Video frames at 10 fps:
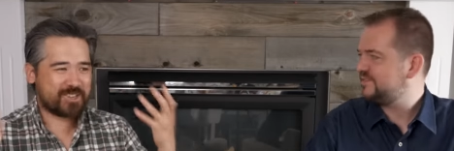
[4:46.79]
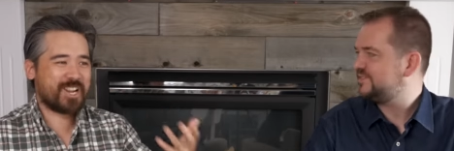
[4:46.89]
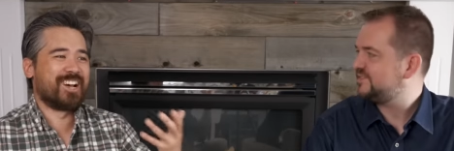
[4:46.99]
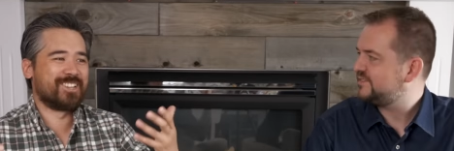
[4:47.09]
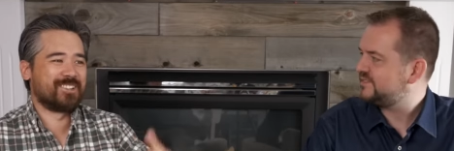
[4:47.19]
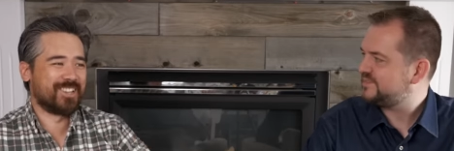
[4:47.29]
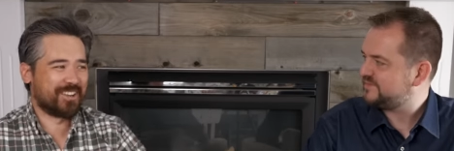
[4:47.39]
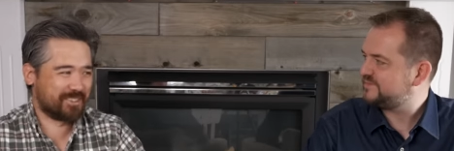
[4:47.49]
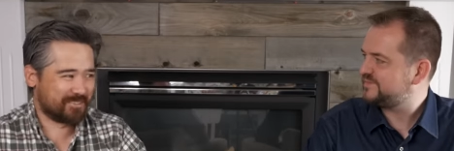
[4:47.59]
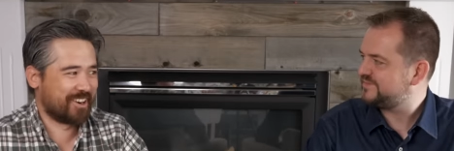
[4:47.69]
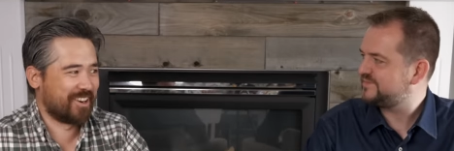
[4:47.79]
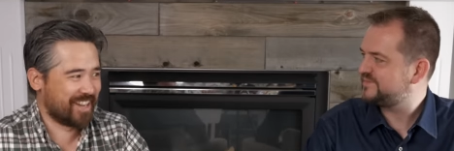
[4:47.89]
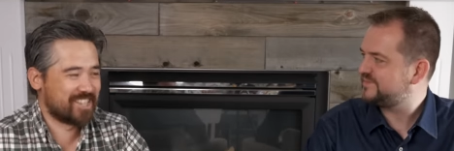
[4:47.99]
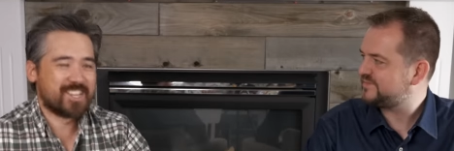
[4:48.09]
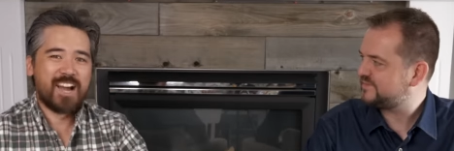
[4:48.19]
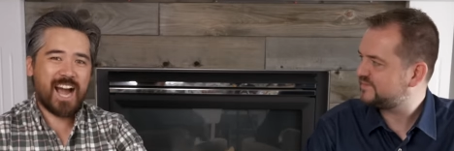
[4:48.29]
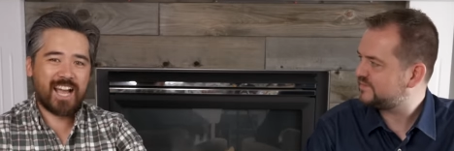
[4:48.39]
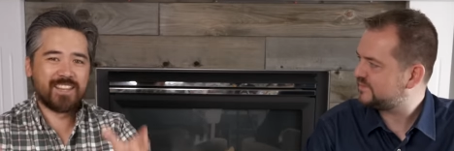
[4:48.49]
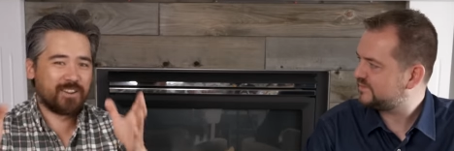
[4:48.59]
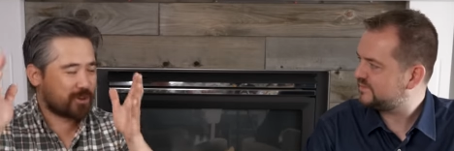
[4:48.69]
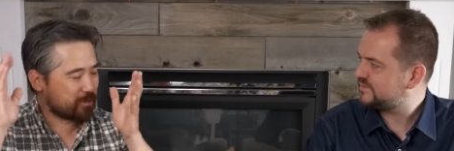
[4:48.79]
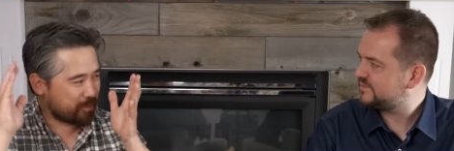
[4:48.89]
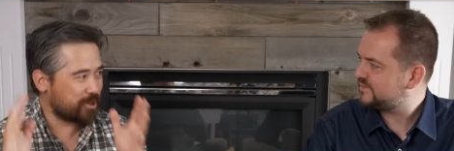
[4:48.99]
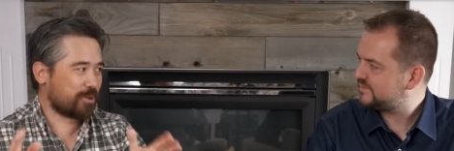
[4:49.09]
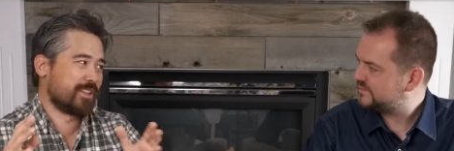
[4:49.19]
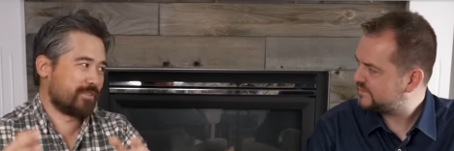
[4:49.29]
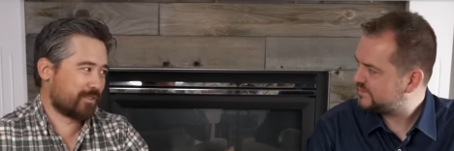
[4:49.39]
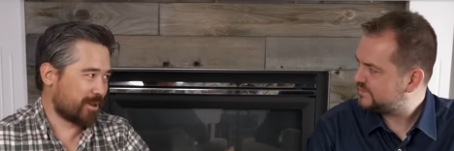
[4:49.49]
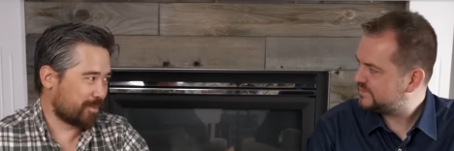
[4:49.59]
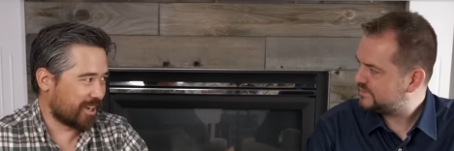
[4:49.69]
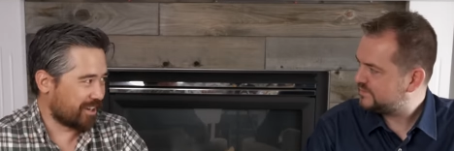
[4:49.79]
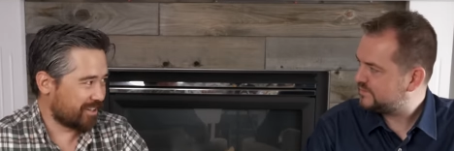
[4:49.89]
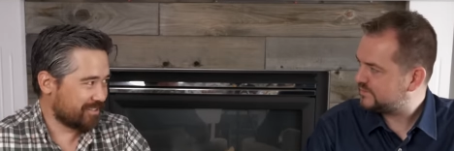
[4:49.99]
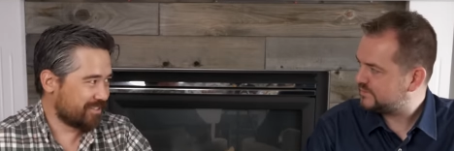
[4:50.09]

Speaker 1: shallow love affair. Yes, I love her purely for her body.